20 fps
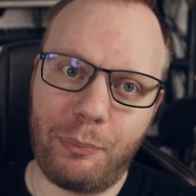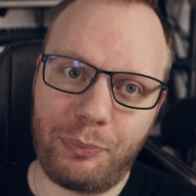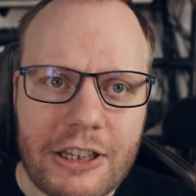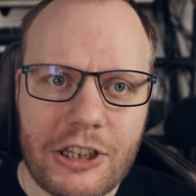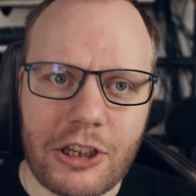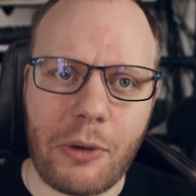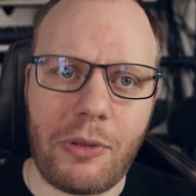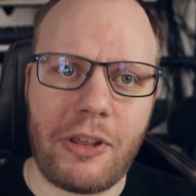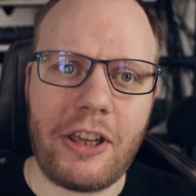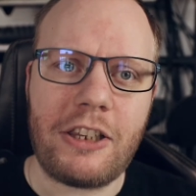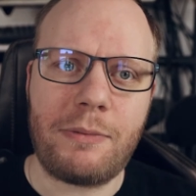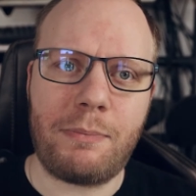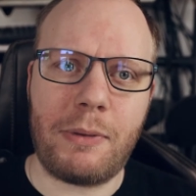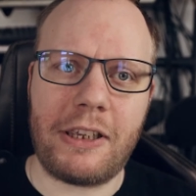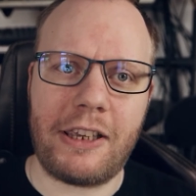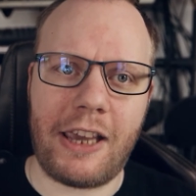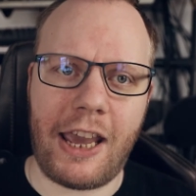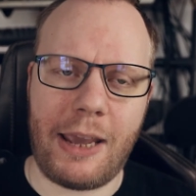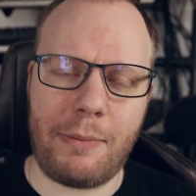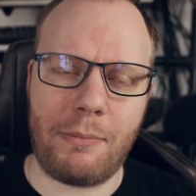So this
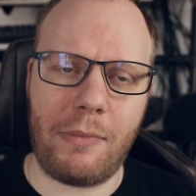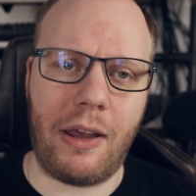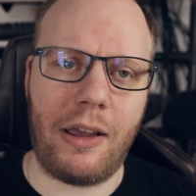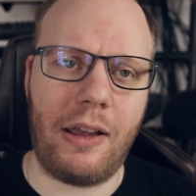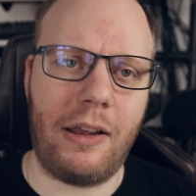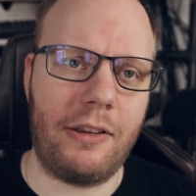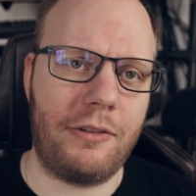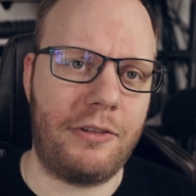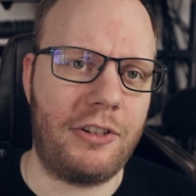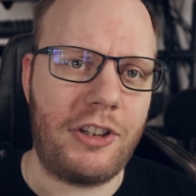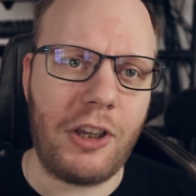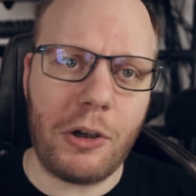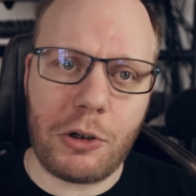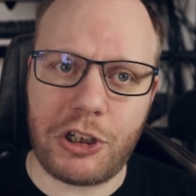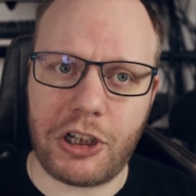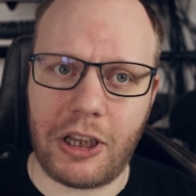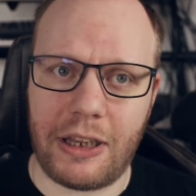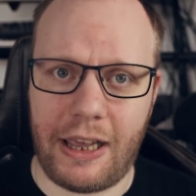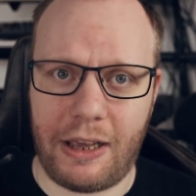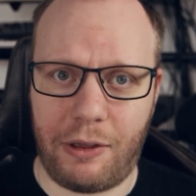became a
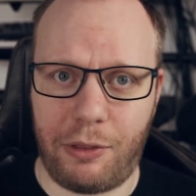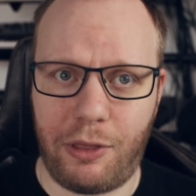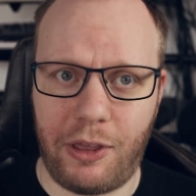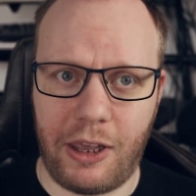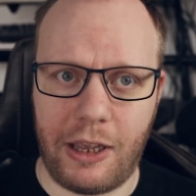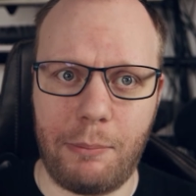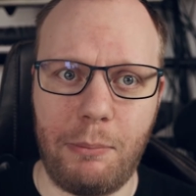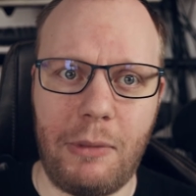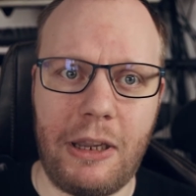socialect thing,